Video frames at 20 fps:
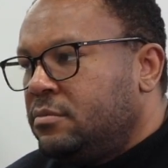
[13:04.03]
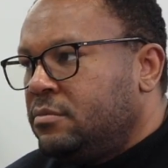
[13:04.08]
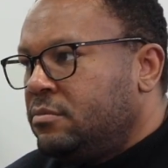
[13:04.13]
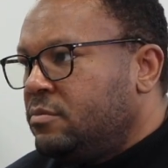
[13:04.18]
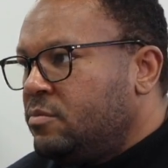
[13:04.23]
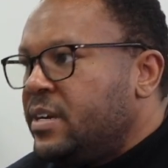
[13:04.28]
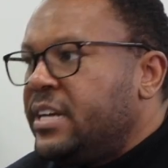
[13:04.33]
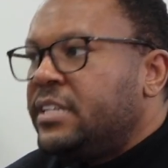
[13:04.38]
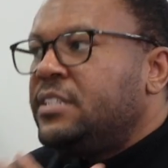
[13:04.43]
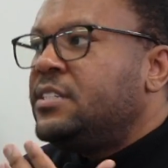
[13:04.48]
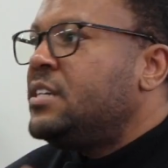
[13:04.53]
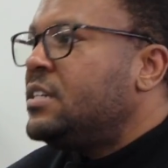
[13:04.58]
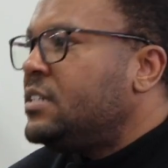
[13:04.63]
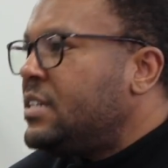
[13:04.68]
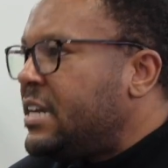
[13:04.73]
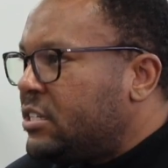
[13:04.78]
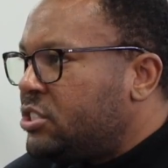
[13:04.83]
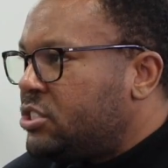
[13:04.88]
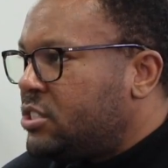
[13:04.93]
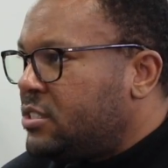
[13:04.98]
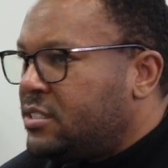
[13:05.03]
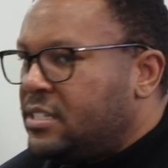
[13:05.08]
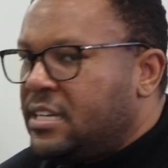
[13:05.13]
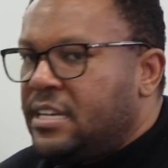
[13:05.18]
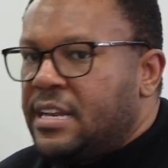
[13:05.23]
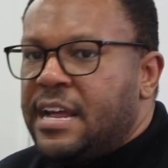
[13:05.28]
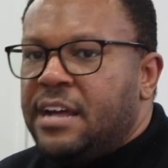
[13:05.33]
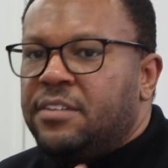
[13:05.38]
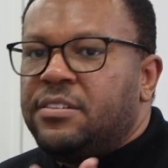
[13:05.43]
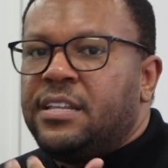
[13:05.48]
rigged the election
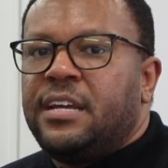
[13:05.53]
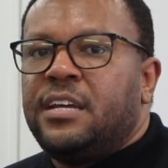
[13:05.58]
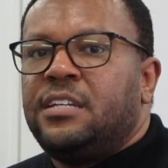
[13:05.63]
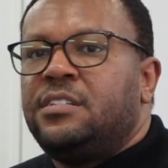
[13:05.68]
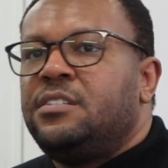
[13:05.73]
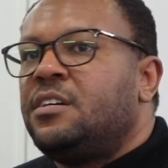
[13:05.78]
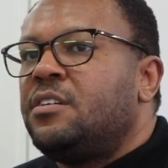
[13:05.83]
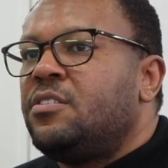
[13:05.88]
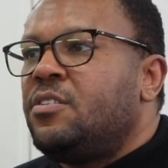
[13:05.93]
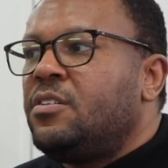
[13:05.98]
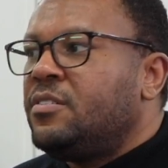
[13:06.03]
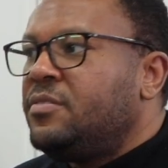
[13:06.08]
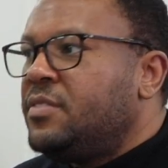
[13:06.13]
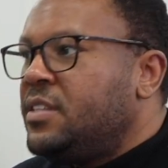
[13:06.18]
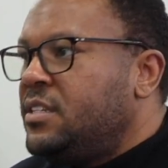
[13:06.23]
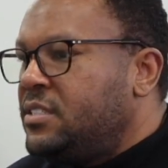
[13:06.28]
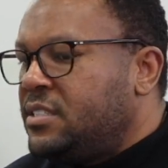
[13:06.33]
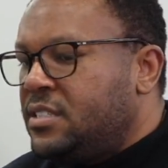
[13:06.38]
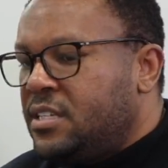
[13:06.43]
and how they had done all of these